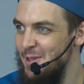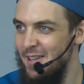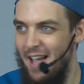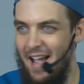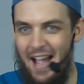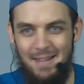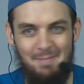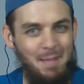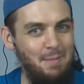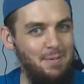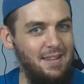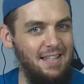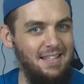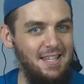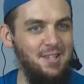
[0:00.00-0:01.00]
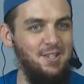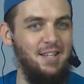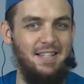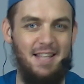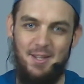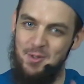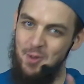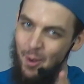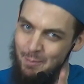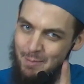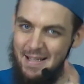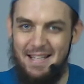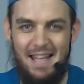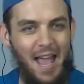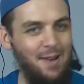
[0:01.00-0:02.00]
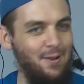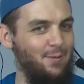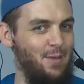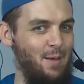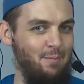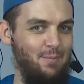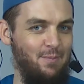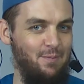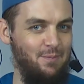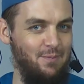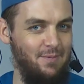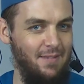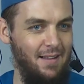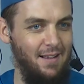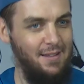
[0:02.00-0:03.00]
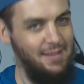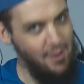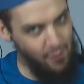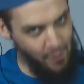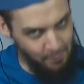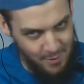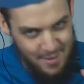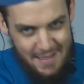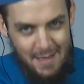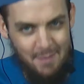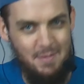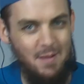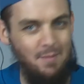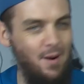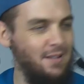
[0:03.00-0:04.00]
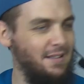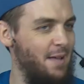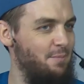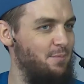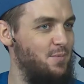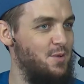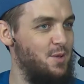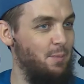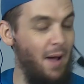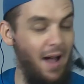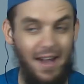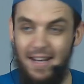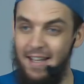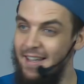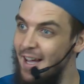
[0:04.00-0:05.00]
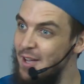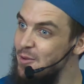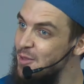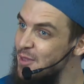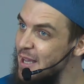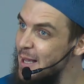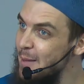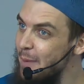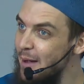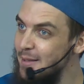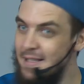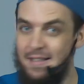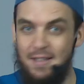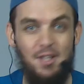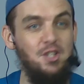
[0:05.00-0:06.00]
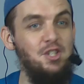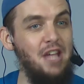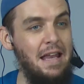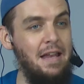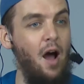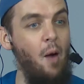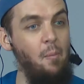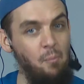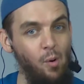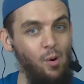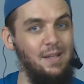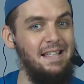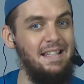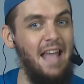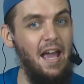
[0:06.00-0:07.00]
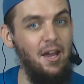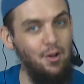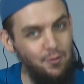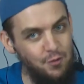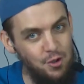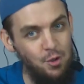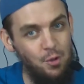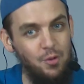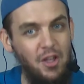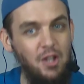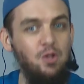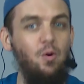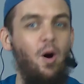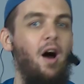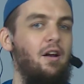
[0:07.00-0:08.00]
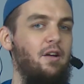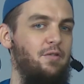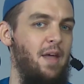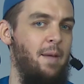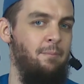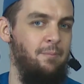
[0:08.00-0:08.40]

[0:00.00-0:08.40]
And maybe the teacher says, don't be scared of them. There are Muslims among them. Subhanallah, you think about it, the jinn are more scared of you than you are of them.